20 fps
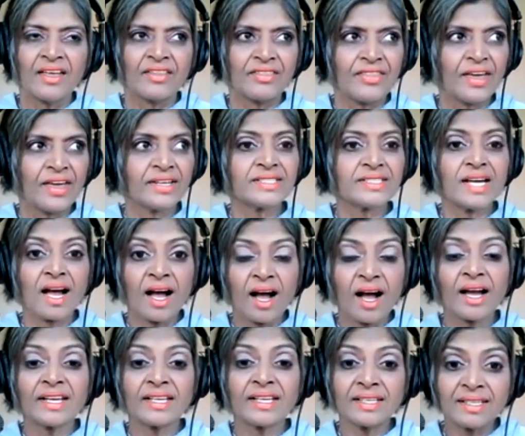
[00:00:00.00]
that
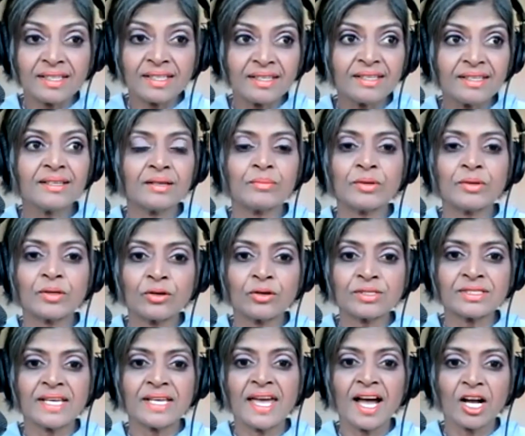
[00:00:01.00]
are here
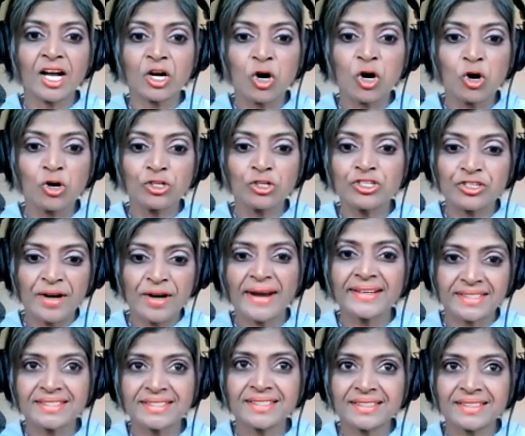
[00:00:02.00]
because they are
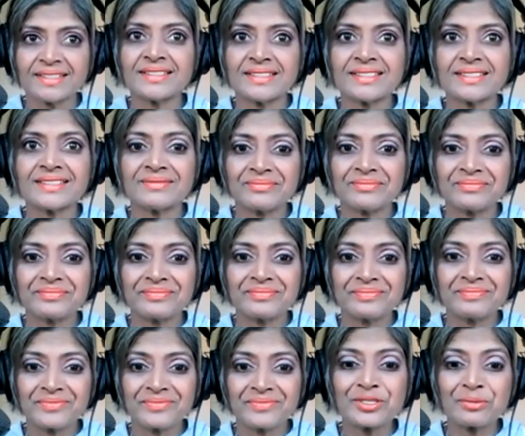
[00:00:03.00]
contracted
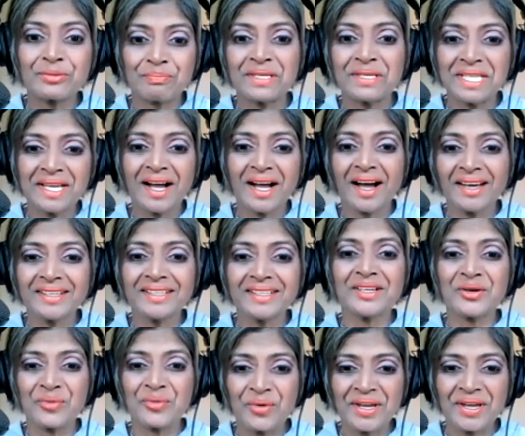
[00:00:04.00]
to be
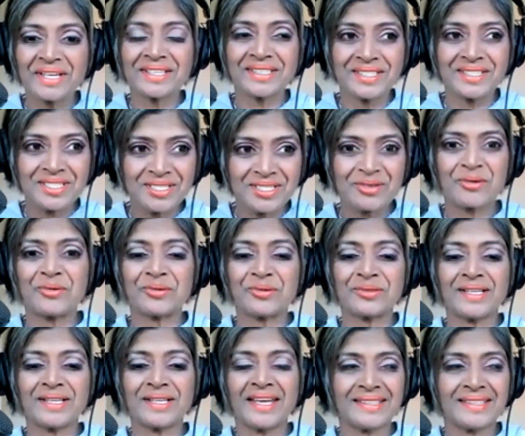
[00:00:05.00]
unawakened souls.